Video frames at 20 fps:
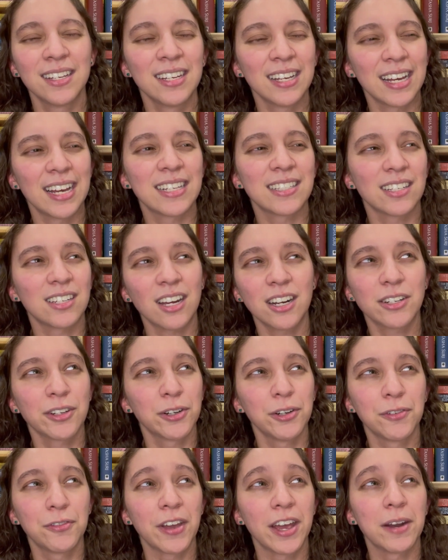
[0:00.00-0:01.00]
as a Doctor
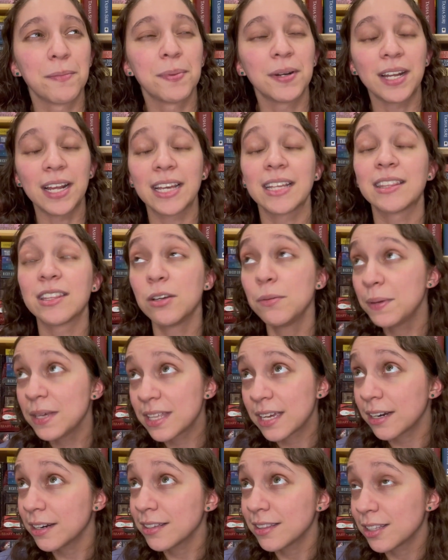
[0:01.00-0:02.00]
Who fan. But like, they'll be
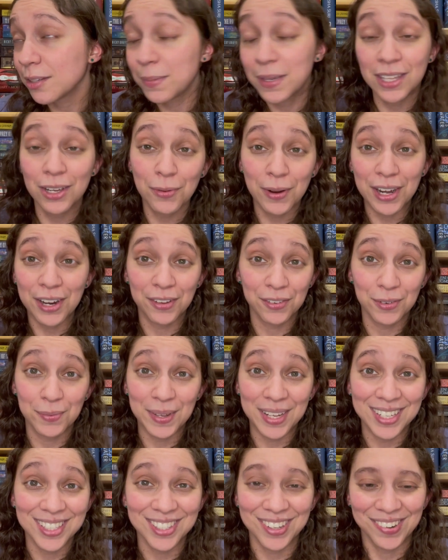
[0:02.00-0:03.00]
there waiting for
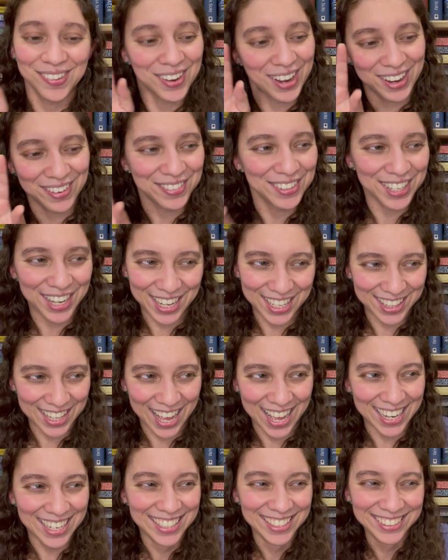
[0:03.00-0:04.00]
me. So I would like
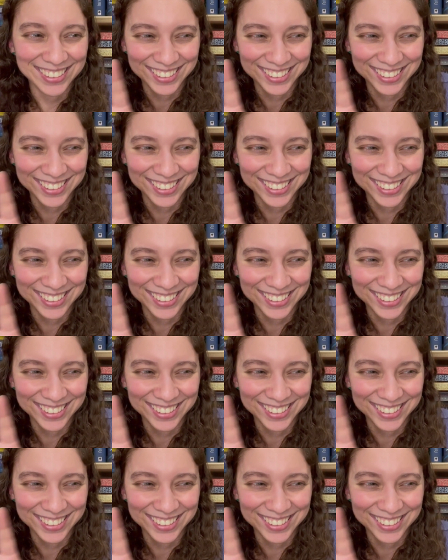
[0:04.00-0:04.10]
that.